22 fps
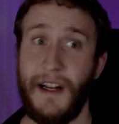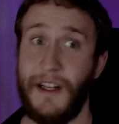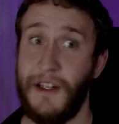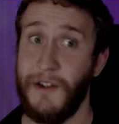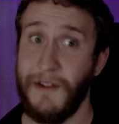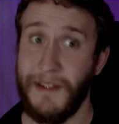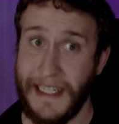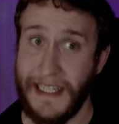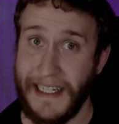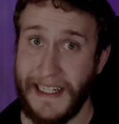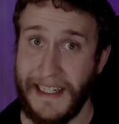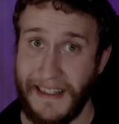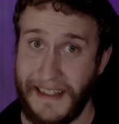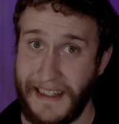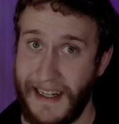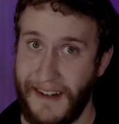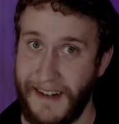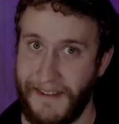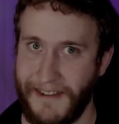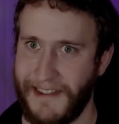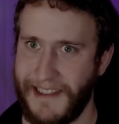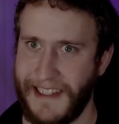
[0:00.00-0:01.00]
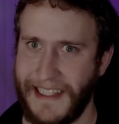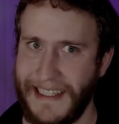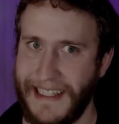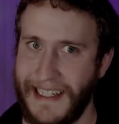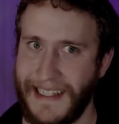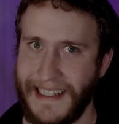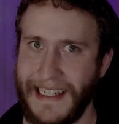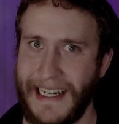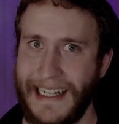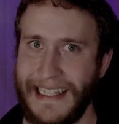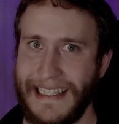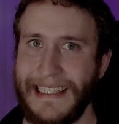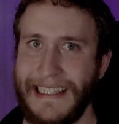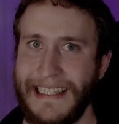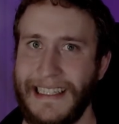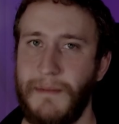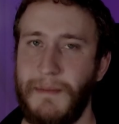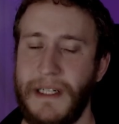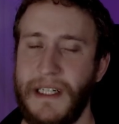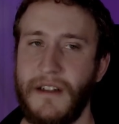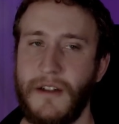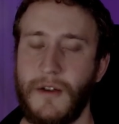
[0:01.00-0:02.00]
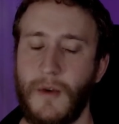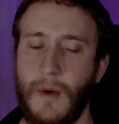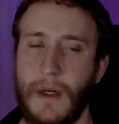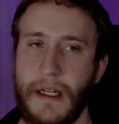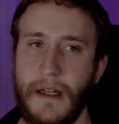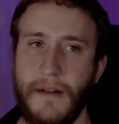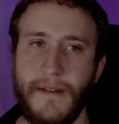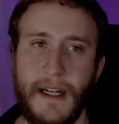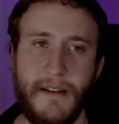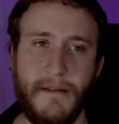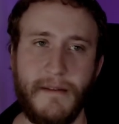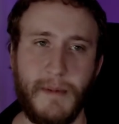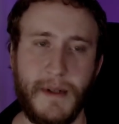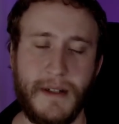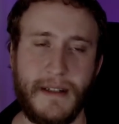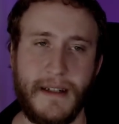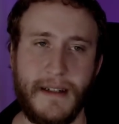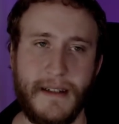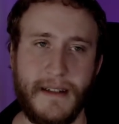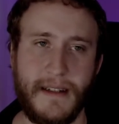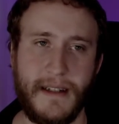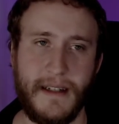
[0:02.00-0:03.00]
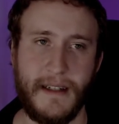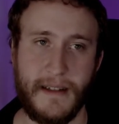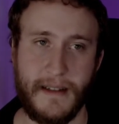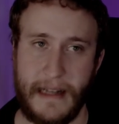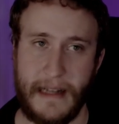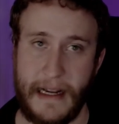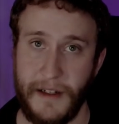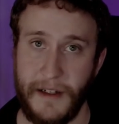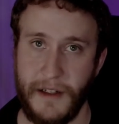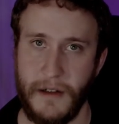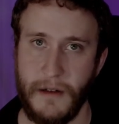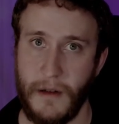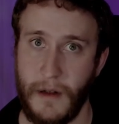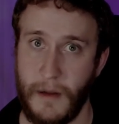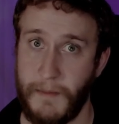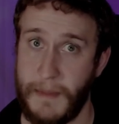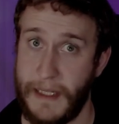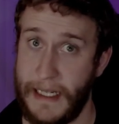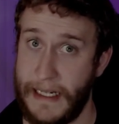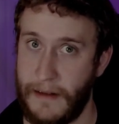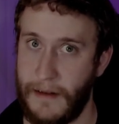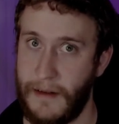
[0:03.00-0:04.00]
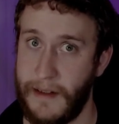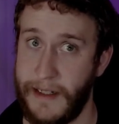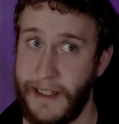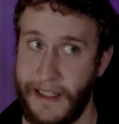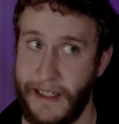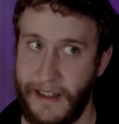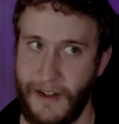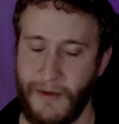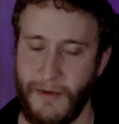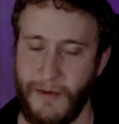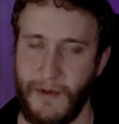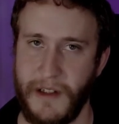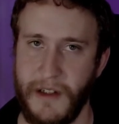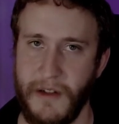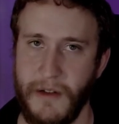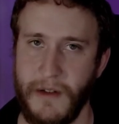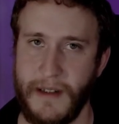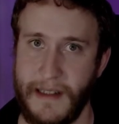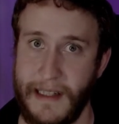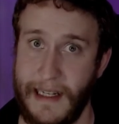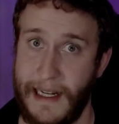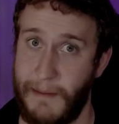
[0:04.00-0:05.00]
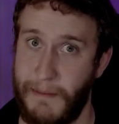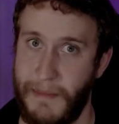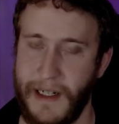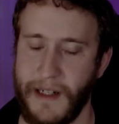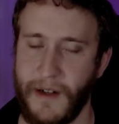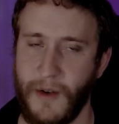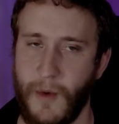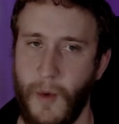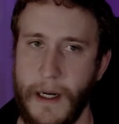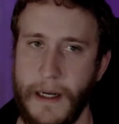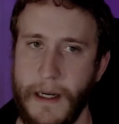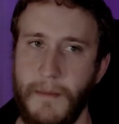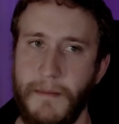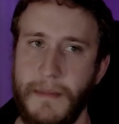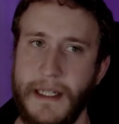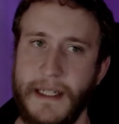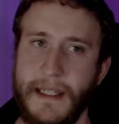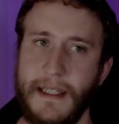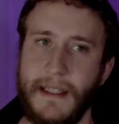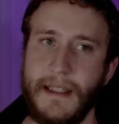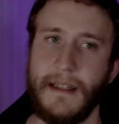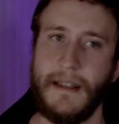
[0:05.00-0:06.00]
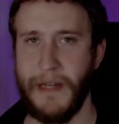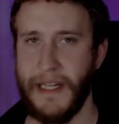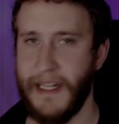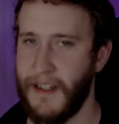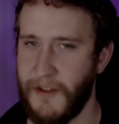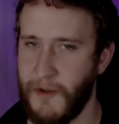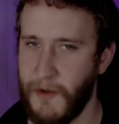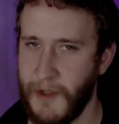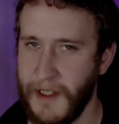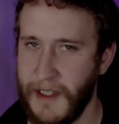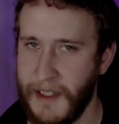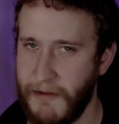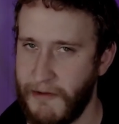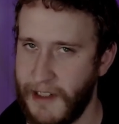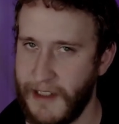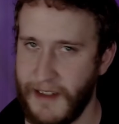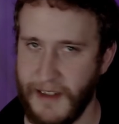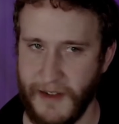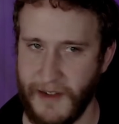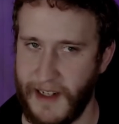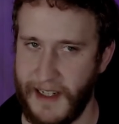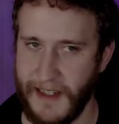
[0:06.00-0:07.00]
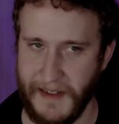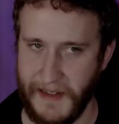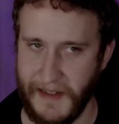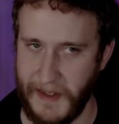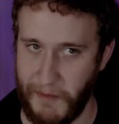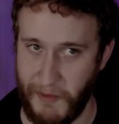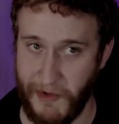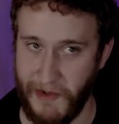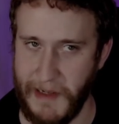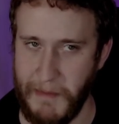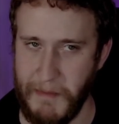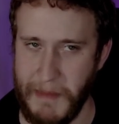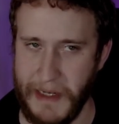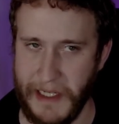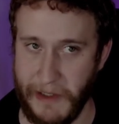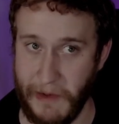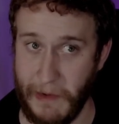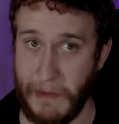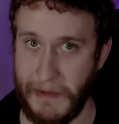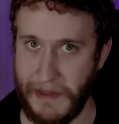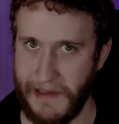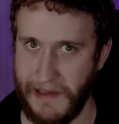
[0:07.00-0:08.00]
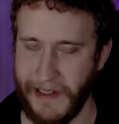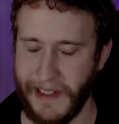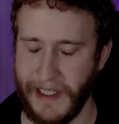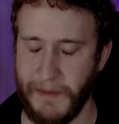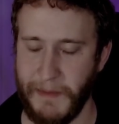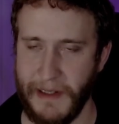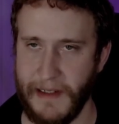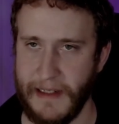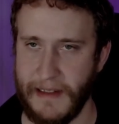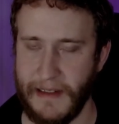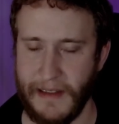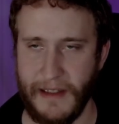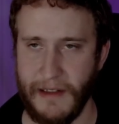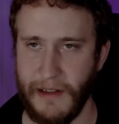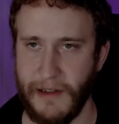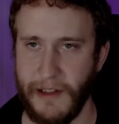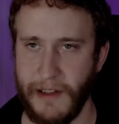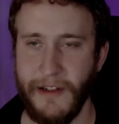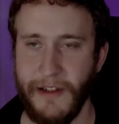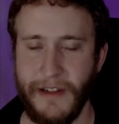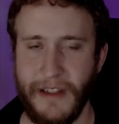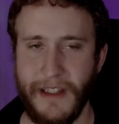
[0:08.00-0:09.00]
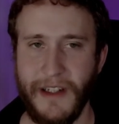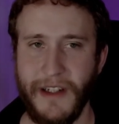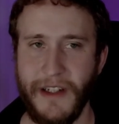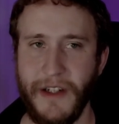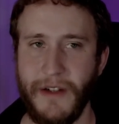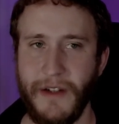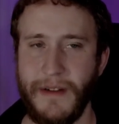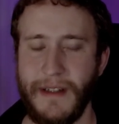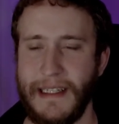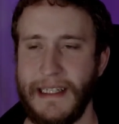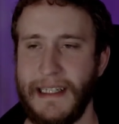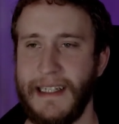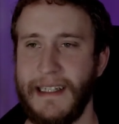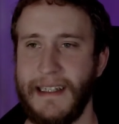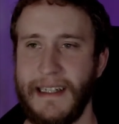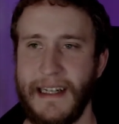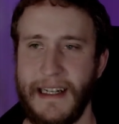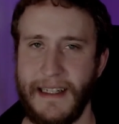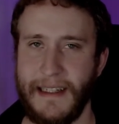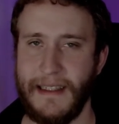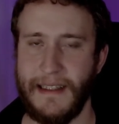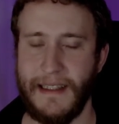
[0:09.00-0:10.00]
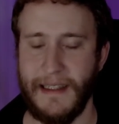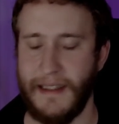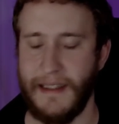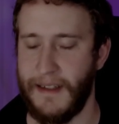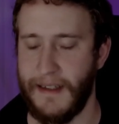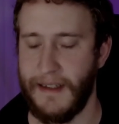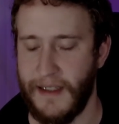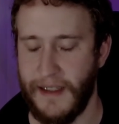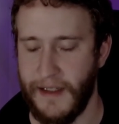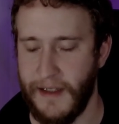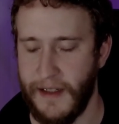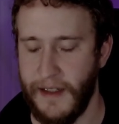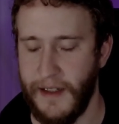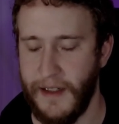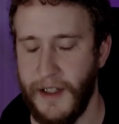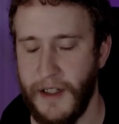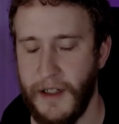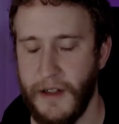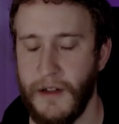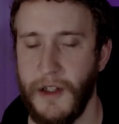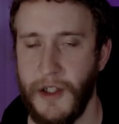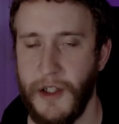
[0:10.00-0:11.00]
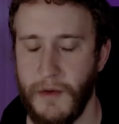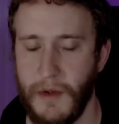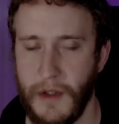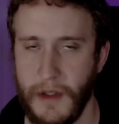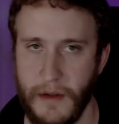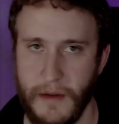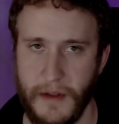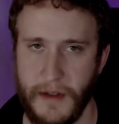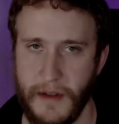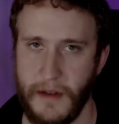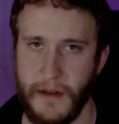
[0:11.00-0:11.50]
I do think it definitely does not need to be in twenty-five percent of decks. I do hope they at least reduce that by quite a bit. Because really, Rheastrasza is a pretty miserable experience to lose to. You see it and uh, you, you lose.